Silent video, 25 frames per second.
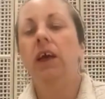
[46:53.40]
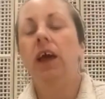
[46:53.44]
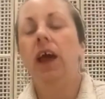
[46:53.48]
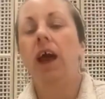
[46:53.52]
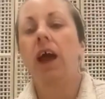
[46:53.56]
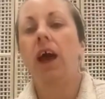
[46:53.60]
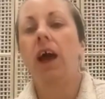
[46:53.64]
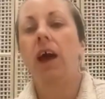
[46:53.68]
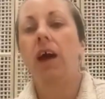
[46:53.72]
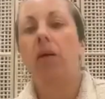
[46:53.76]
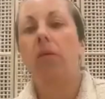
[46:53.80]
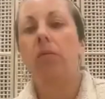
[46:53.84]

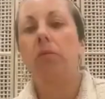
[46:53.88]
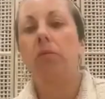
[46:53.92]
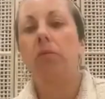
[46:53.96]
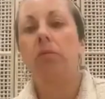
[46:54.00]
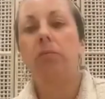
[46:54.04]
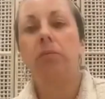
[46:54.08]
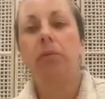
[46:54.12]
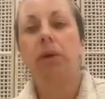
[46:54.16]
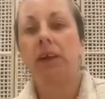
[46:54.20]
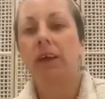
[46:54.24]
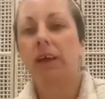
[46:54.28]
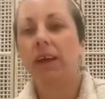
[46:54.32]

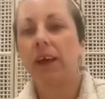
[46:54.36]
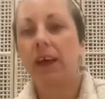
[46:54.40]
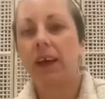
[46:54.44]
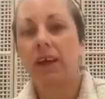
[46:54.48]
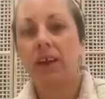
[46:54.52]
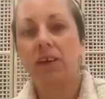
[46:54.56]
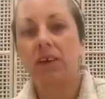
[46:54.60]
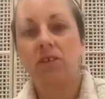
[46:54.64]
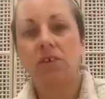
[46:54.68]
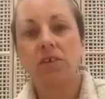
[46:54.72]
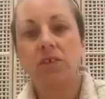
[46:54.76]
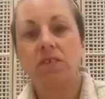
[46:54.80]
But
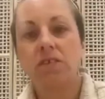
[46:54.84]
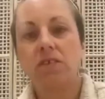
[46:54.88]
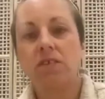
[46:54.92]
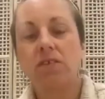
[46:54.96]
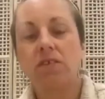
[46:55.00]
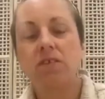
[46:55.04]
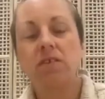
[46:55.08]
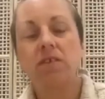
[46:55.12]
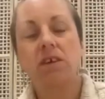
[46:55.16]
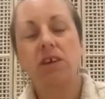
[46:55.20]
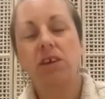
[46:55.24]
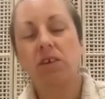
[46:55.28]
again, just,
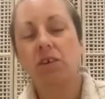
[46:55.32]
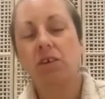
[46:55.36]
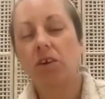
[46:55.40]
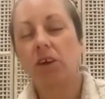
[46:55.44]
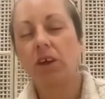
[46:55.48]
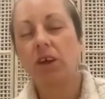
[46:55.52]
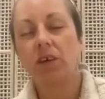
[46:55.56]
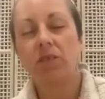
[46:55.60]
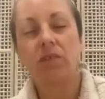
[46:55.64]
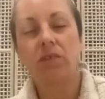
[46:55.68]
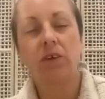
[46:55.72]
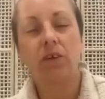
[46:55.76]
you know,
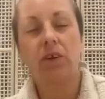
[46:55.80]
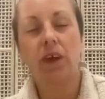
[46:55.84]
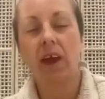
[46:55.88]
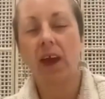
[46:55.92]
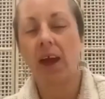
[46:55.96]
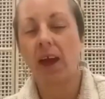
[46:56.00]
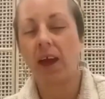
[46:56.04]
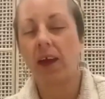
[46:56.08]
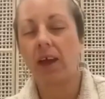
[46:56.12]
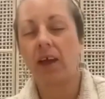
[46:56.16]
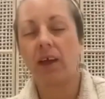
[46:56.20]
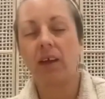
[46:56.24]
if you
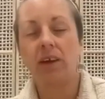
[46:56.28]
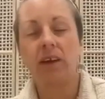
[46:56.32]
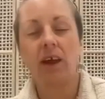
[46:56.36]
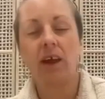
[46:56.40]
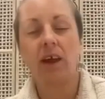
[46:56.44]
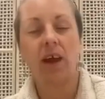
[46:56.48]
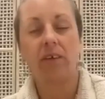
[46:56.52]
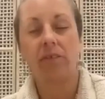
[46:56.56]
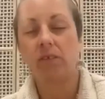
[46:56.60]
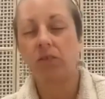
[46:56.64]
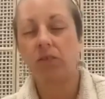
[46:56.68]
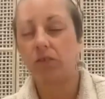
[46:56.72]
can
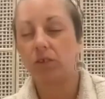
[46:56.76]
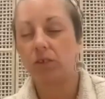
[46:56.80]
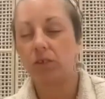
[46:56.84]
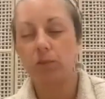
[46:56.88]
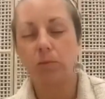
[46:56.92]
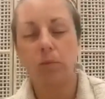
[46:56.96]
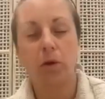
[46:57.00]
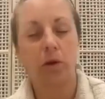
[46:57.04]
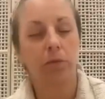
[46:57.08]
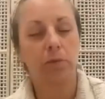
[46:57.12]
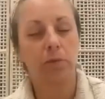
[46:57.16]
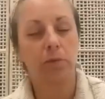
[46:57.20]
have a few
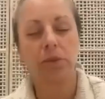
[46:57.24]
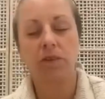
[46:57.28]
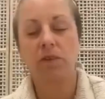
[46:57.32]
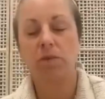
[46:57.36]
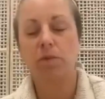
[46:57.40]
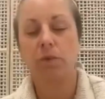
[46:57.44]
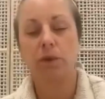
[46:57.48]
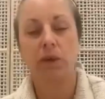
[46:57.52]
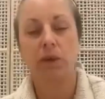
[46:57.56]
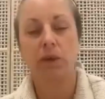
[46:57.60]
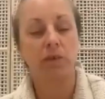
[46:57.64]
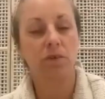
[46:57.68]
moments
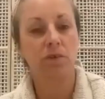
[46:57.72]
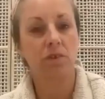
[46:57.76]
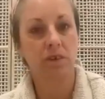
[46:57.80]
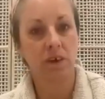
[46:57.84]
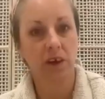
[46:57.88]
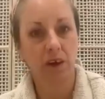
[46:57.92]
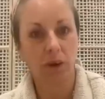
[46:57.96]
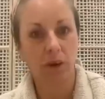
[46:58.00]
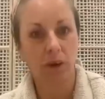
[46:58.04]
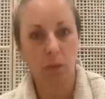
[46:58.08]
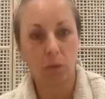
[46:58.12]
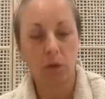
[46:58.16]
where you
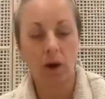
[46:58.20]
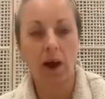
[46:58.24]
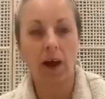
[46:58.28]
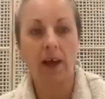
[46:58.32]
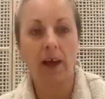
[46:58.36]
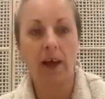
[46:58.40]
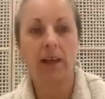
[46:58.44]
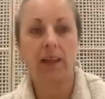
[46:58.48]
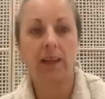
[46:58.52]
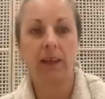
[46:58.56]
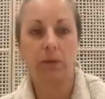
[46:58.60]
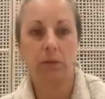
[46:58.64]
sit
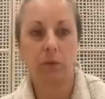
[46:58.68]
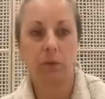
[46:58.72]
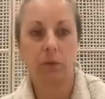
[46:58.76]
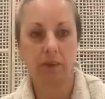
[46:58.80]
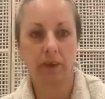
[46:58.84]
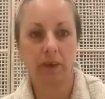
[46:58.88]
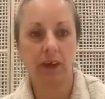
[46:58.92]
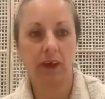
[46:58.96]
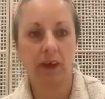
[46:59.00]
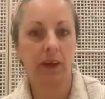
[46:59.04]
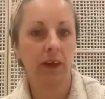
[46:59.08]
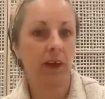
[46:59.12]
quietly with
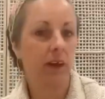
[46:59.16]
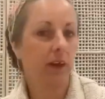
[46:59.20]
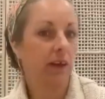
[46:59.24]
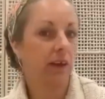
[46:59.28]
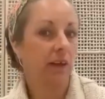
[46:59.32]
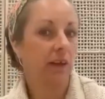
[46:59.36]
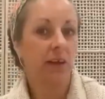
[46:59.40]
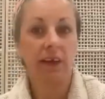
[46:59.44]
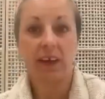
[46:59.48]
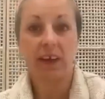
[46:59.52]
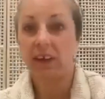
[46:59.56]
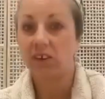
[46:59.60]
it
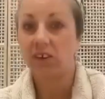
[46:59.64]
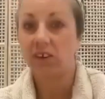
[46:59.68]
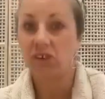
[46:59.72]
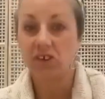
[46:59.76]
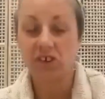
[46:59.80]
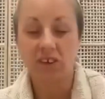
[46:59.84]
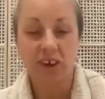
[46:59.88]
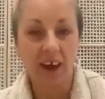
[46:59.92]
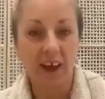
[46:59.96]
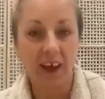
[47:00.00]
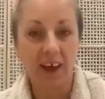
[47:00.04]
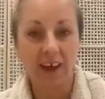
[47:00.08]

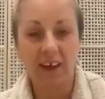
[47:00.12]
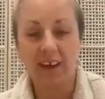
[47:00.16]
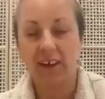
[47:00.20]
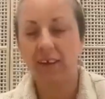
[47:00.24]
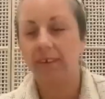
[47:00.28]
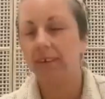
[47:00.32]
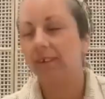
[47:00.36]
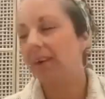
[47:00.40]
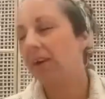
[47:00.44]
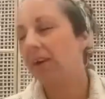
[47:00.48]
each day,